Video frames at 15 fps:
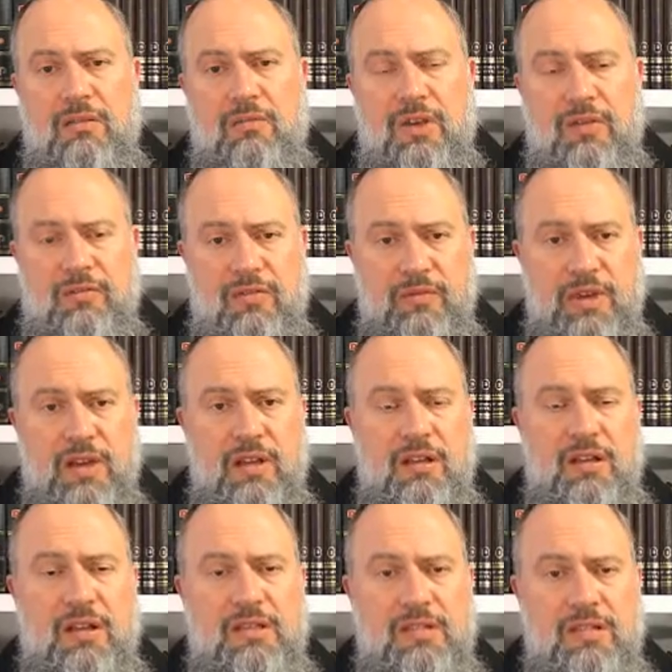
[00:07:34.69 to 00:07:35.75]
We have to
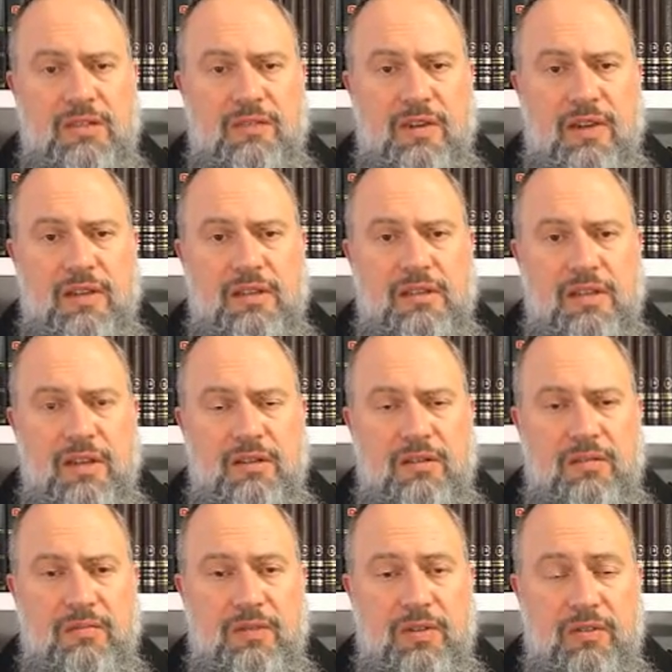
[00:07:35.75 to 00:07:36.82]
recognize these facts
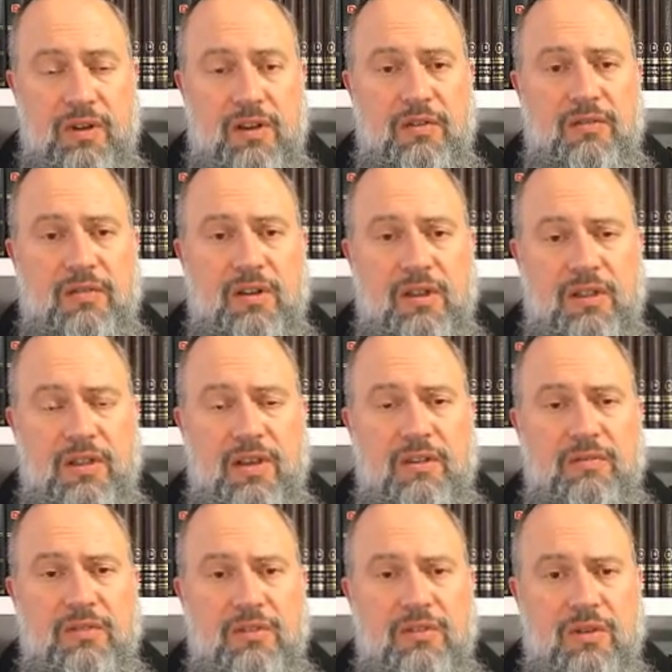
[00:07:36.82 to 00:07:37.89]
and be grateful and
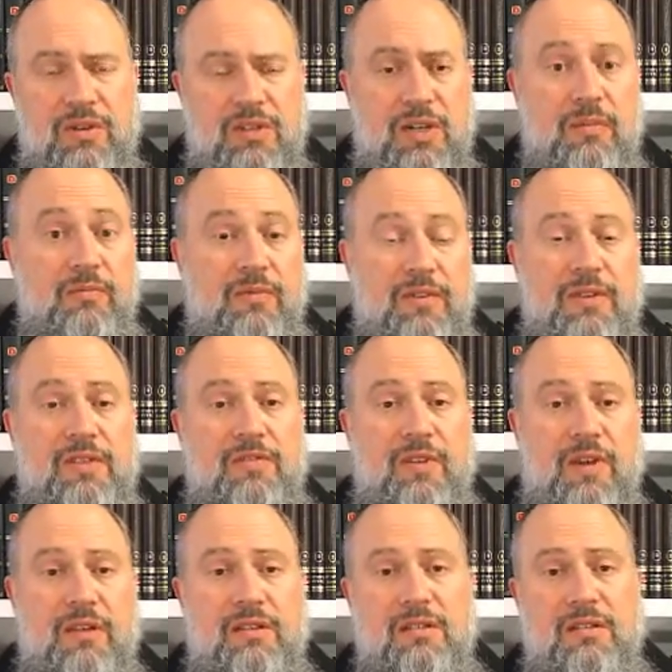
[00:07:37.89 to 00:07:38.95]
thankful to Hashem for these
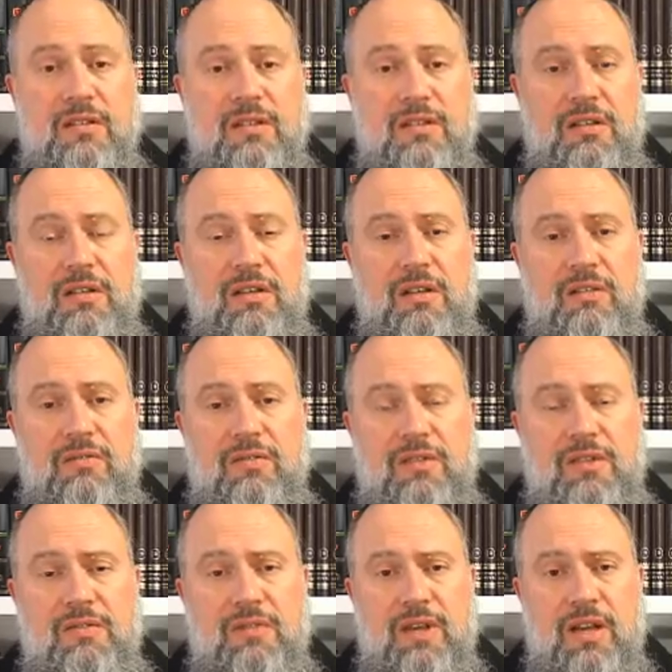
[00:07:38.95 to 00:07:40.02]
facts, for
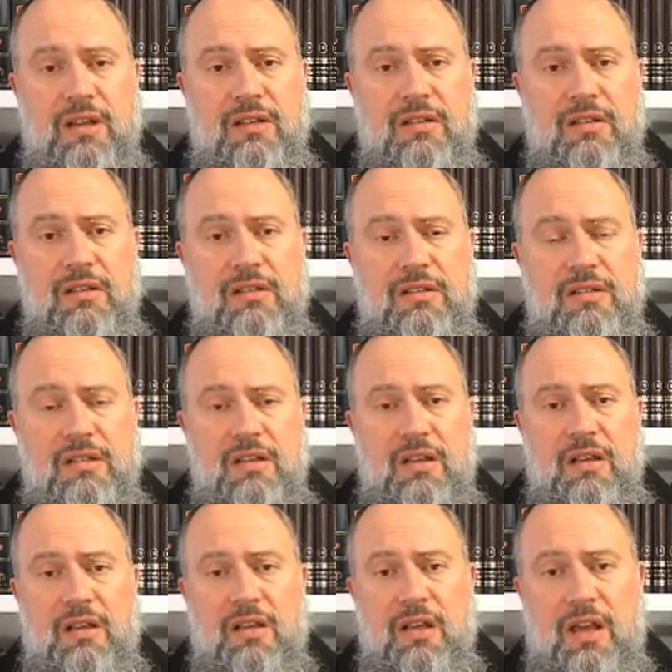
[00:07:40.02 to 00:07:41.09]
these realities,
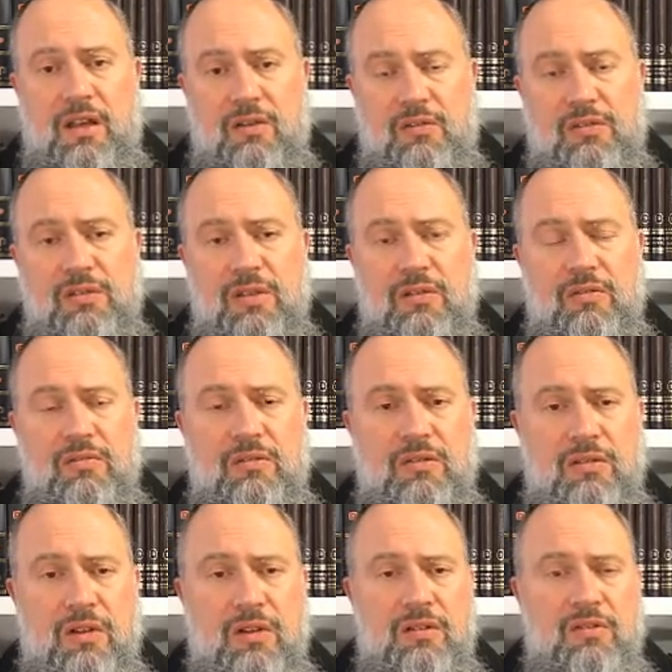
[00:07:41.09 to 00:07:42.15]
and also
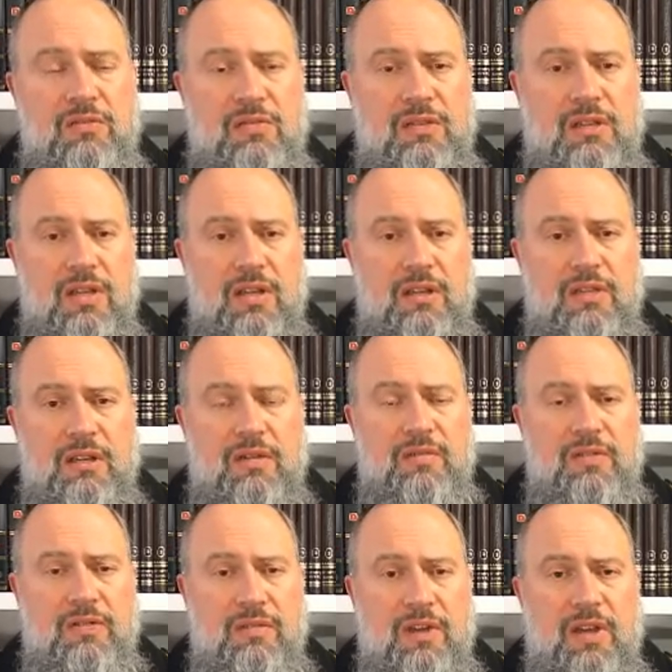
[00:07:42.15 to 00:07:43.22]
not lose sight
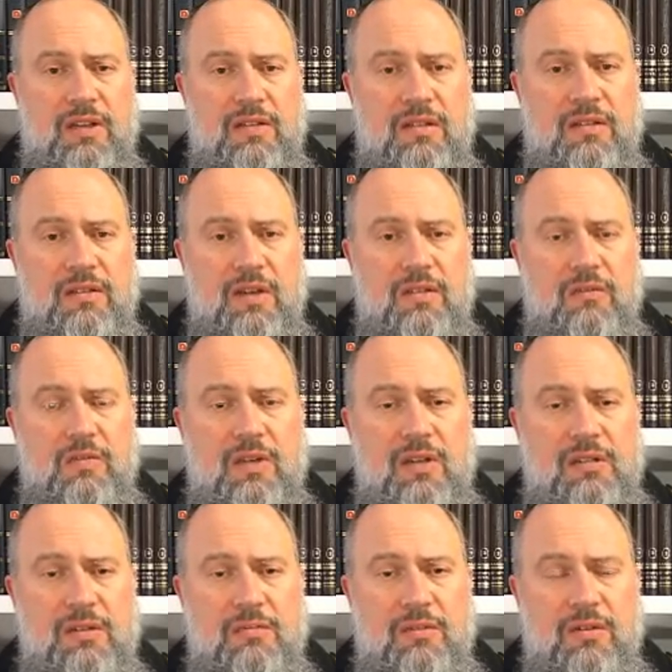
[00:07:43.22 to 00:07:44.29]
of the fact that we
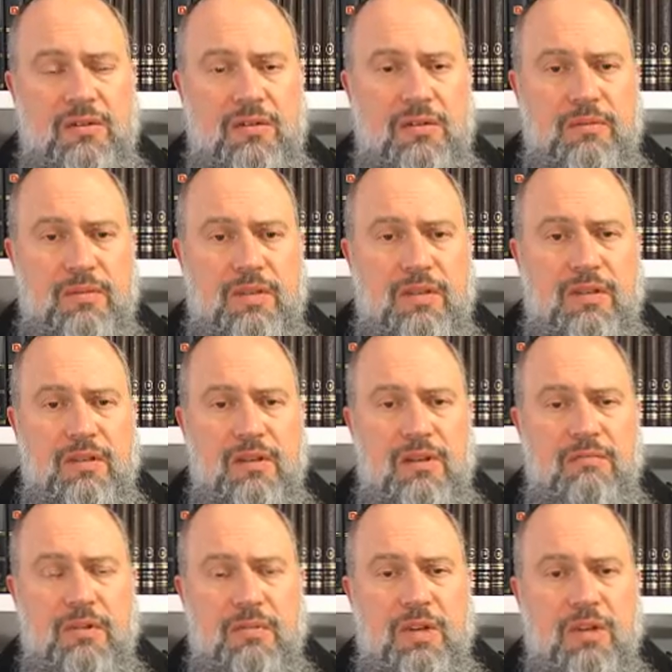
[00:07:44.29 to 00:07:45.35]
are supposed to be a
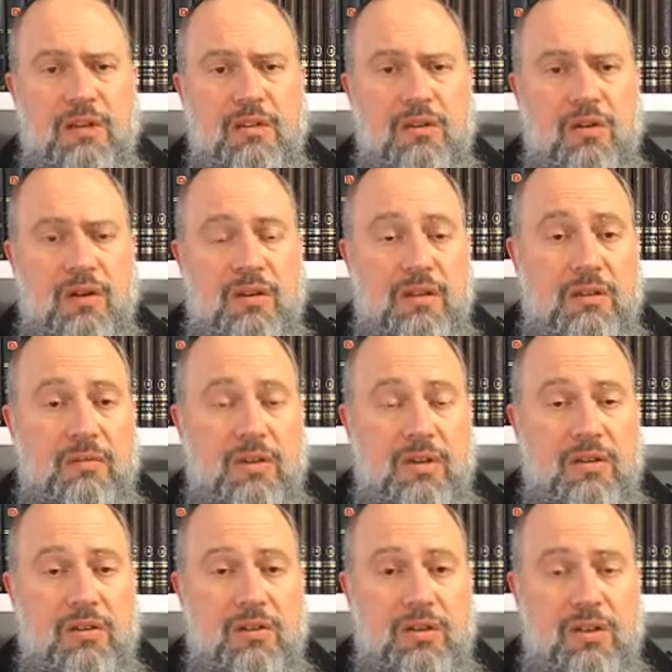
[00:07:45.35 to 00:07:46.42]
Mamlechet Kohanim and
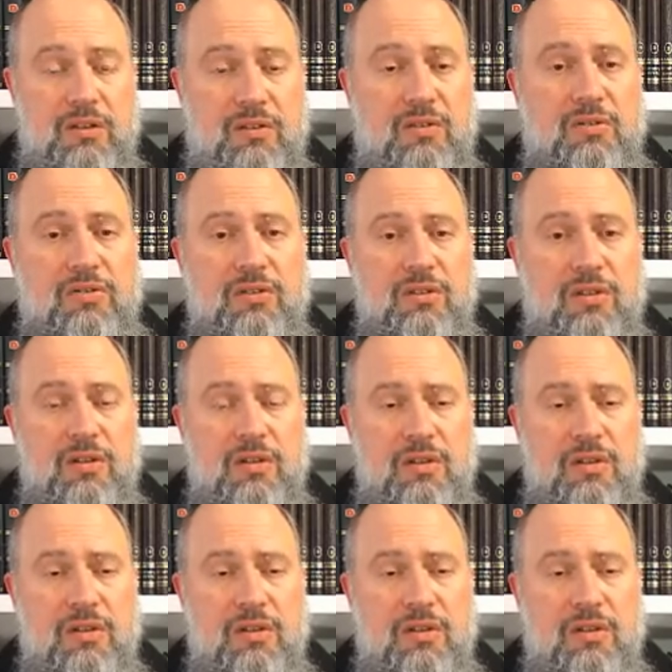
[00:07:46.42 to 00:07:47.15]
a Goy Kadosh.